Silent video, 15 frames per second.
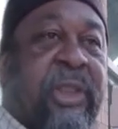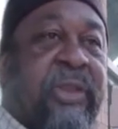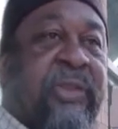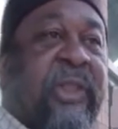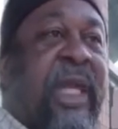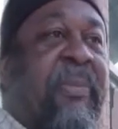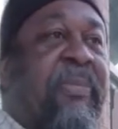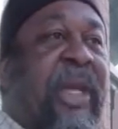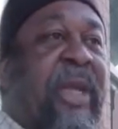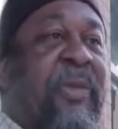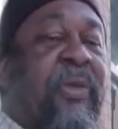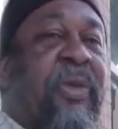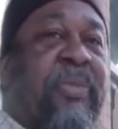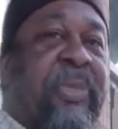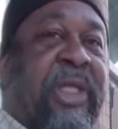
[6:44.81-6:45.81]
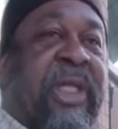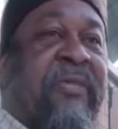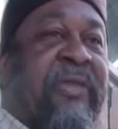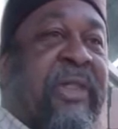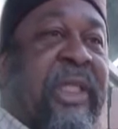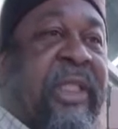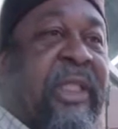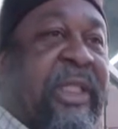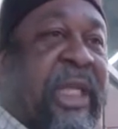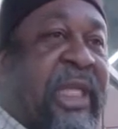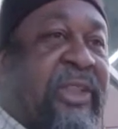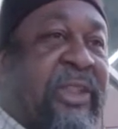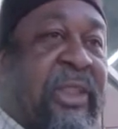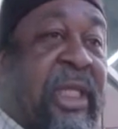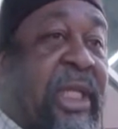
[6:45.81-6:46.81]
So that baby will be of another
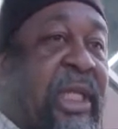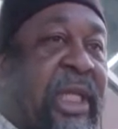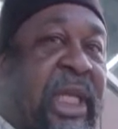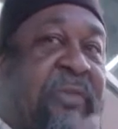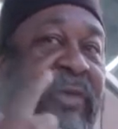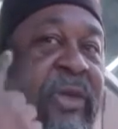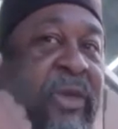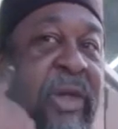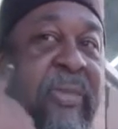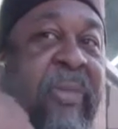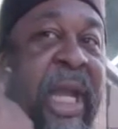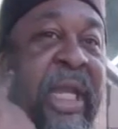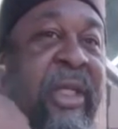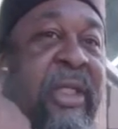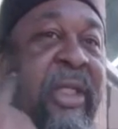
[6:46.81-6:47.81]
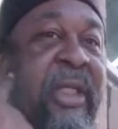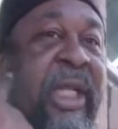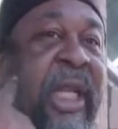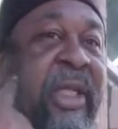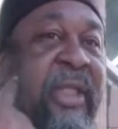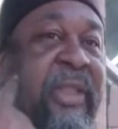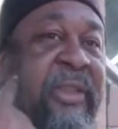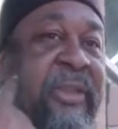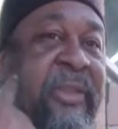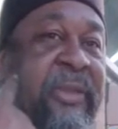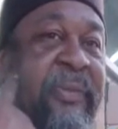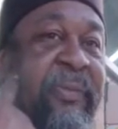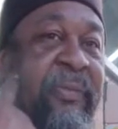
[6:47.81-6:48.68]
nation, even though it might look like us.